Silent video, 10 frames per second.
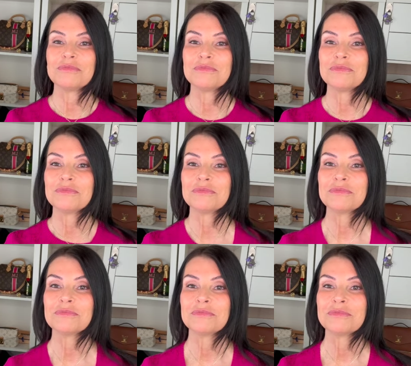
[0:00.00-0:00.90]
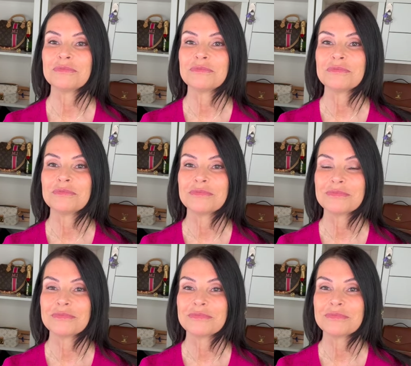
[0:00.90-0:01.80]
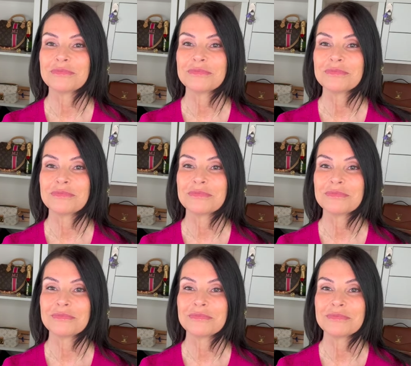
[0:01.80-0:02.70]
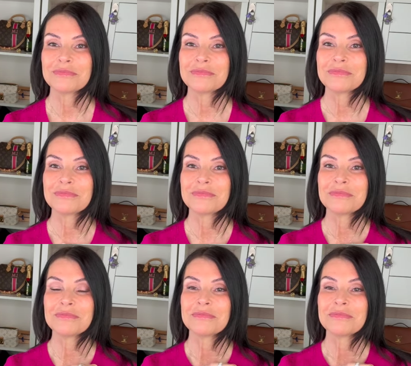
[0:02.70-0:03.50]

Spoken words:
Nobody speaks.